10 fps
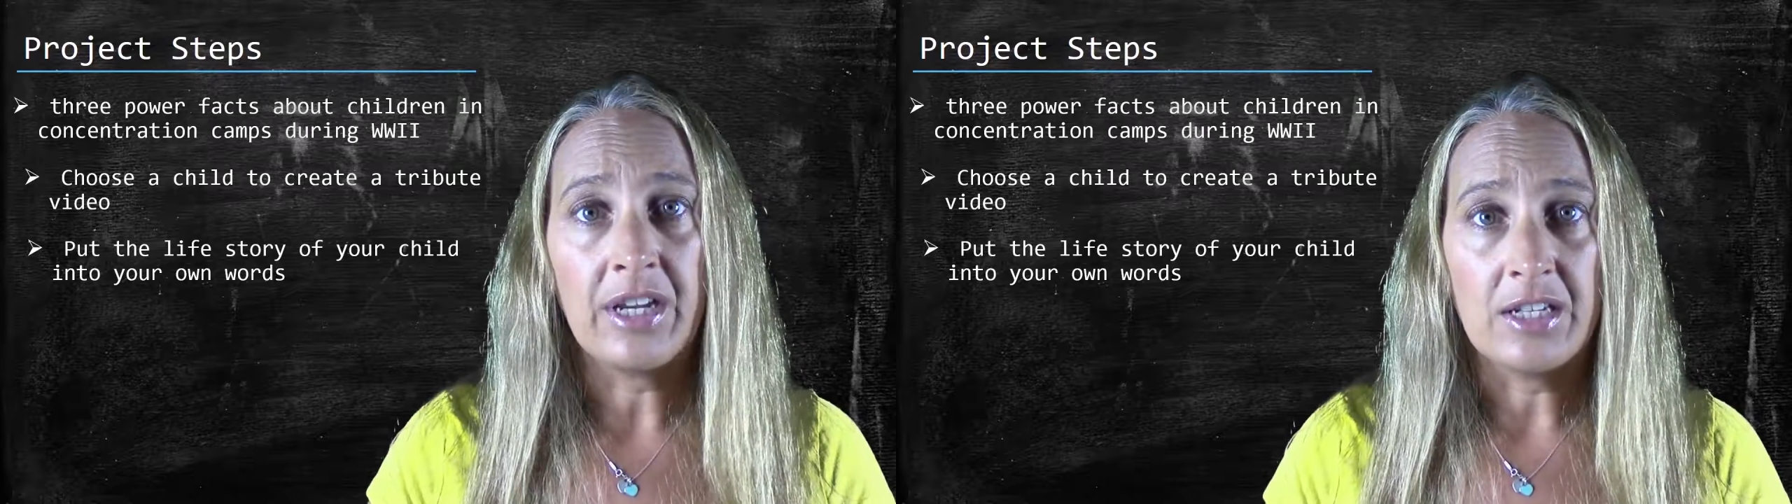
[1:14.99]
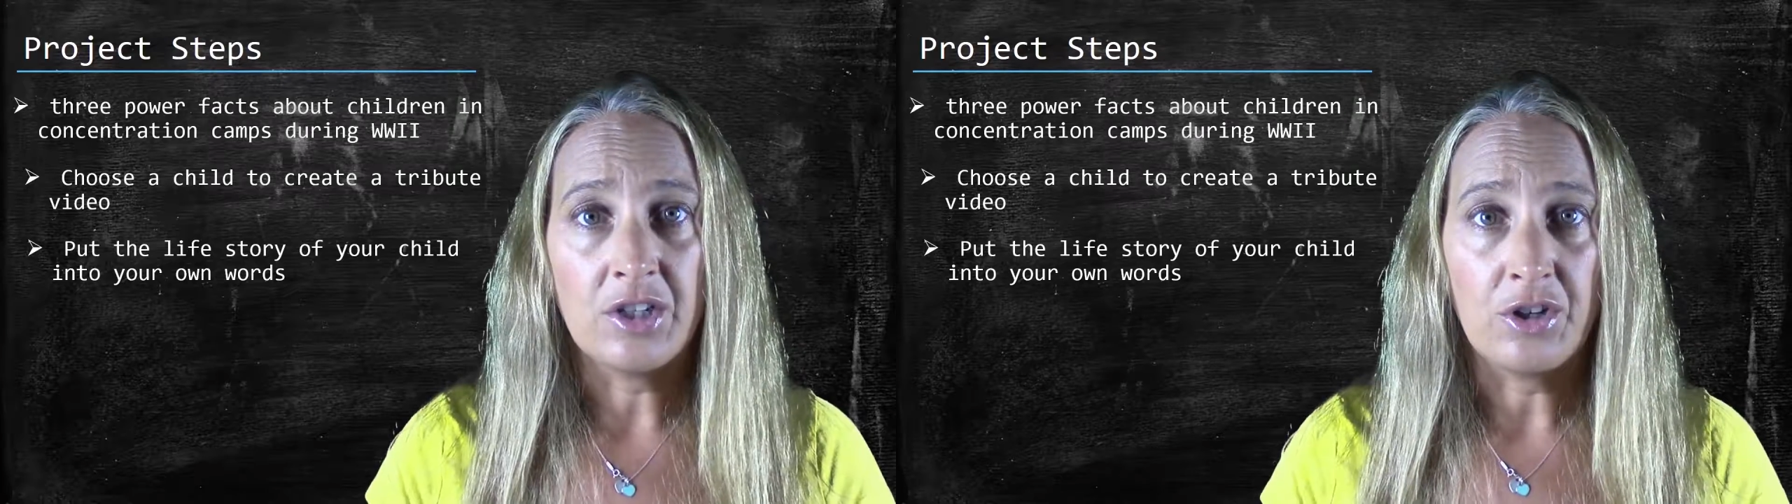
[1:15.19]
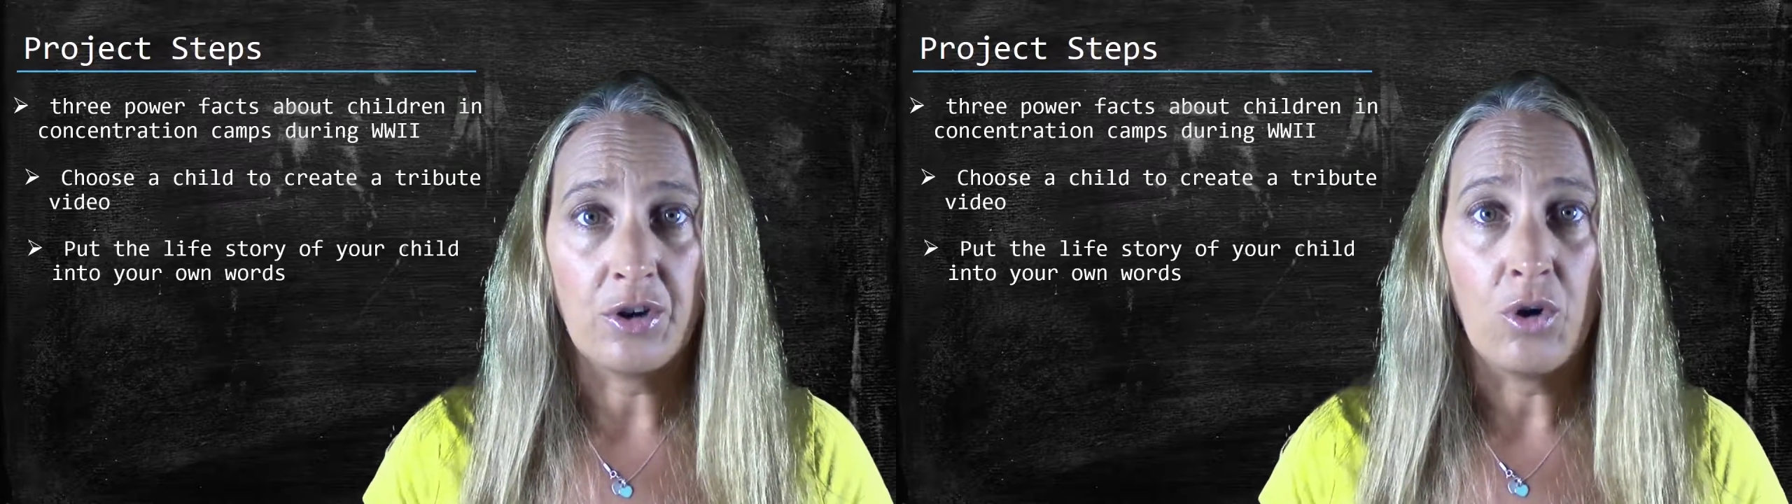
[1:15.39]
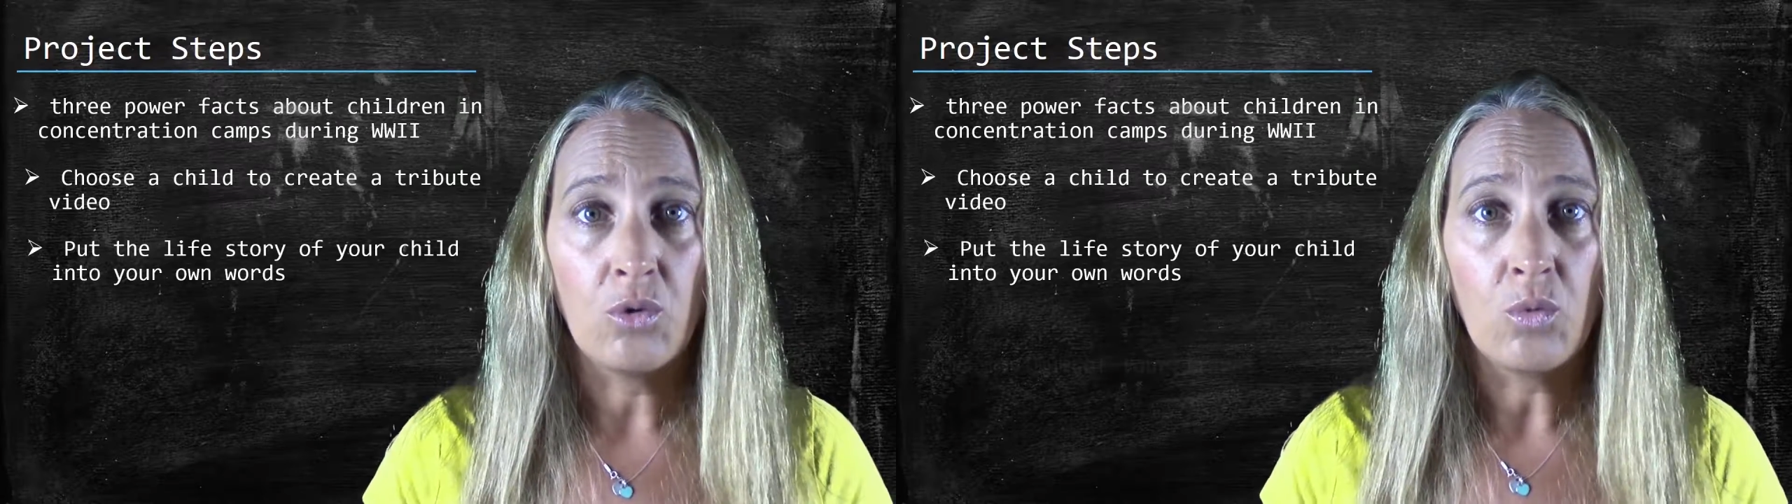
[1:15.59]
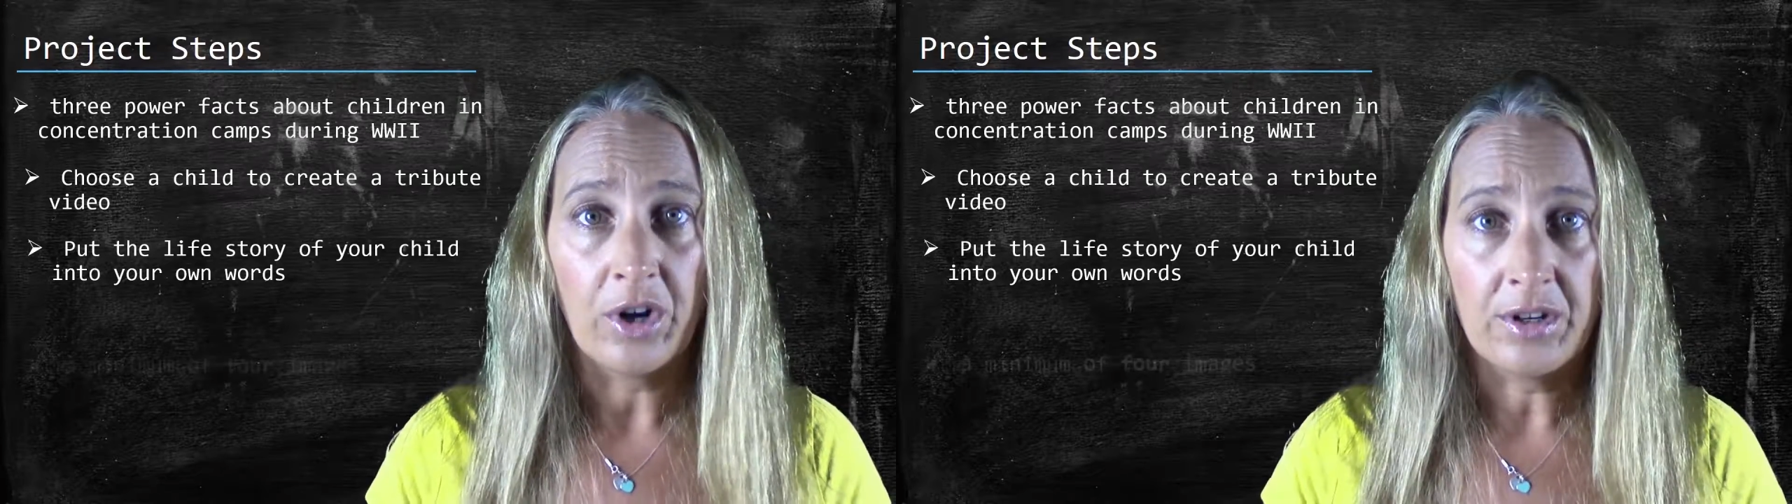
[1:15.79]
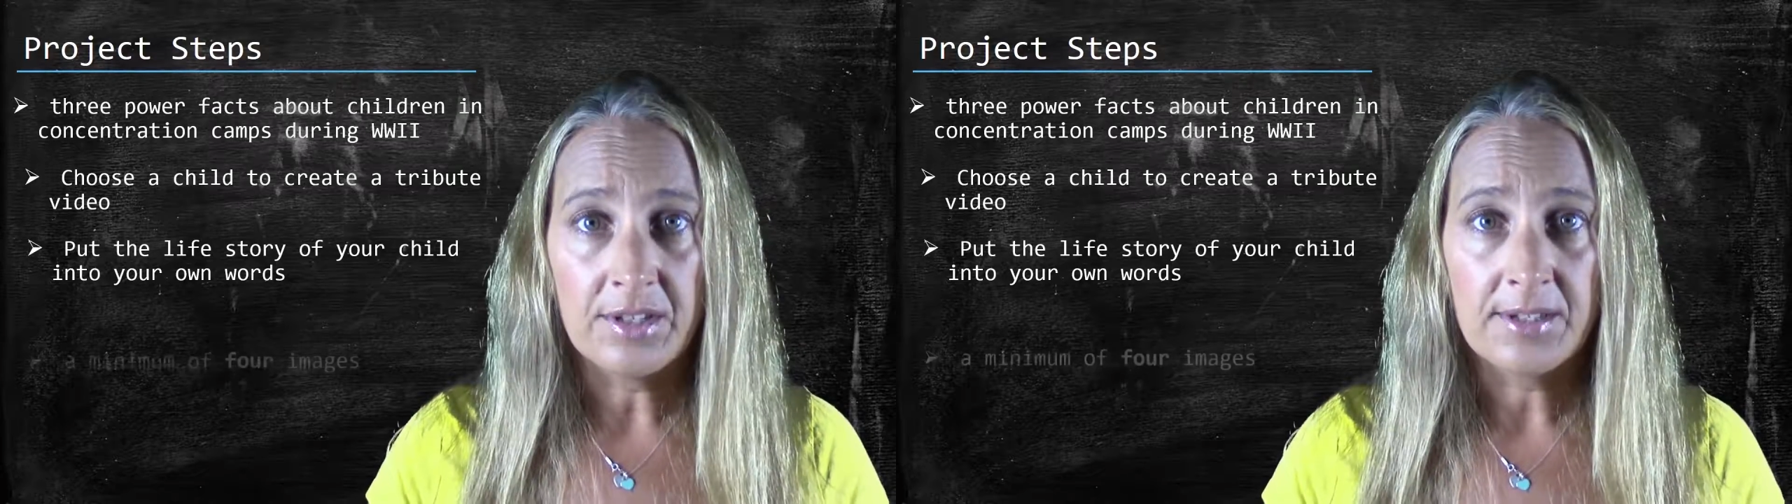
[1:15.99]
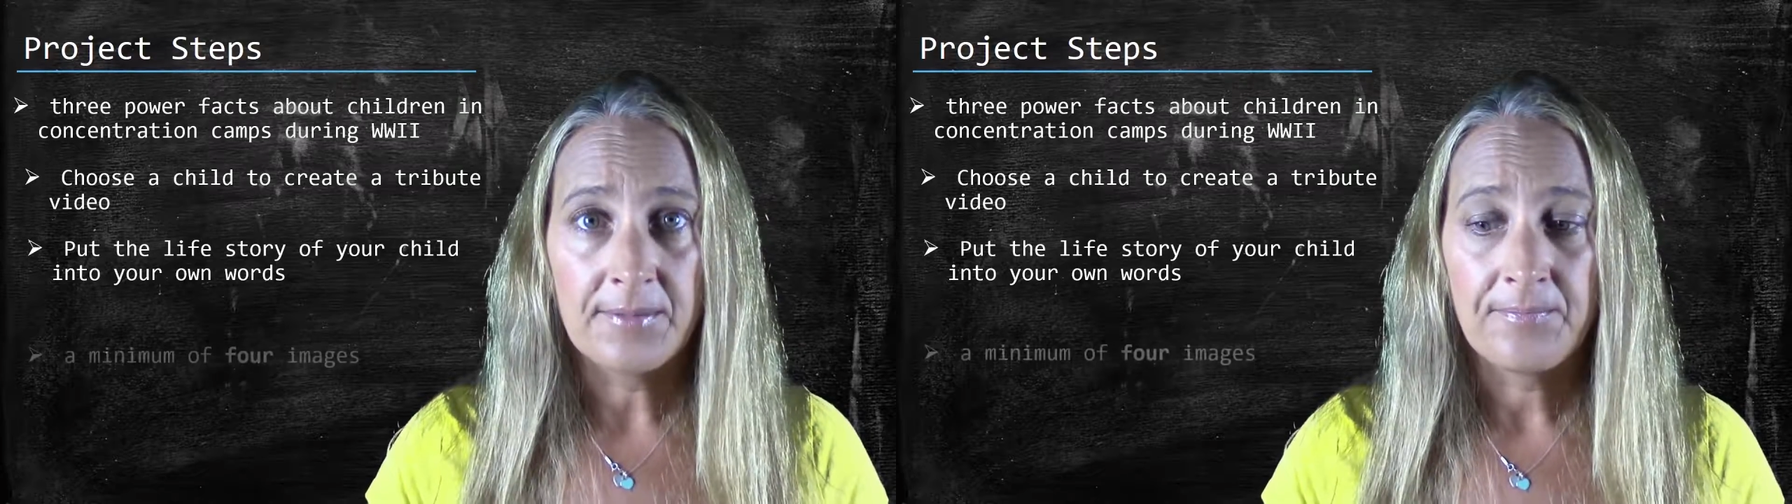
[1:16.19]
into your own words.